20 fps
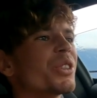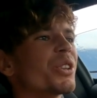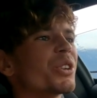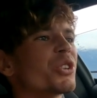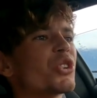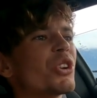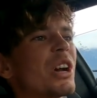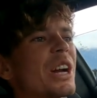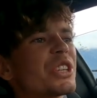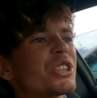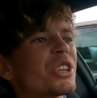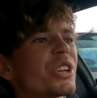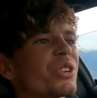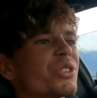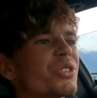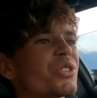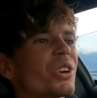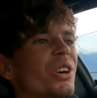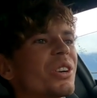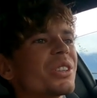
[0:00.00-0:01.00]
The traction
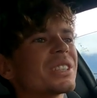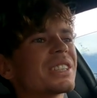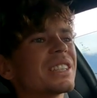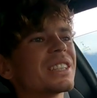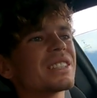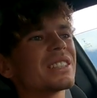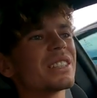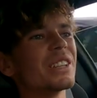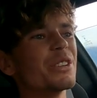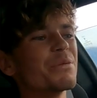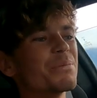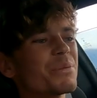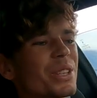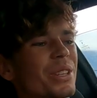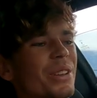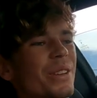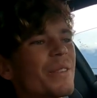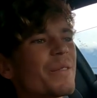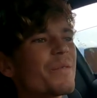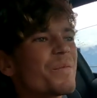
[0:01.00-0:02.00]
control
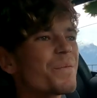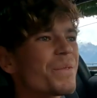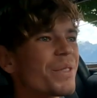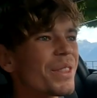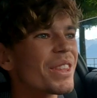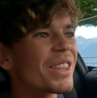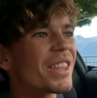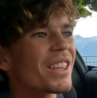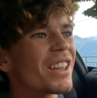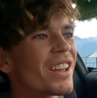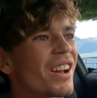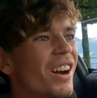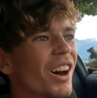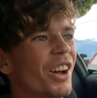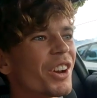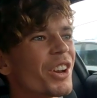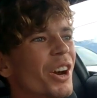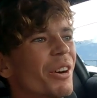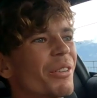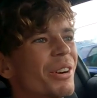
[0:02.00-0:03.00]
systems
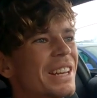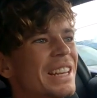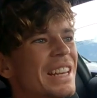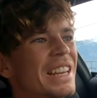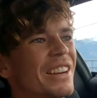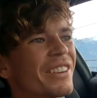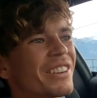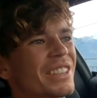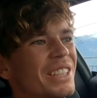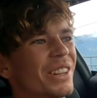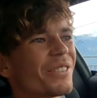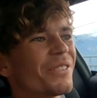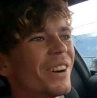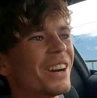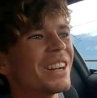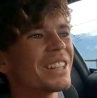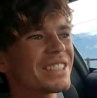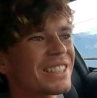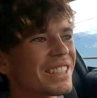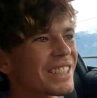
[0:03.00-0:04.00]
are nowhere near as
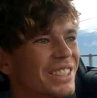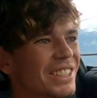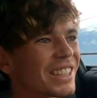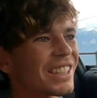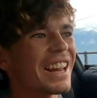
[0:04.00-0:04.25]
advanced as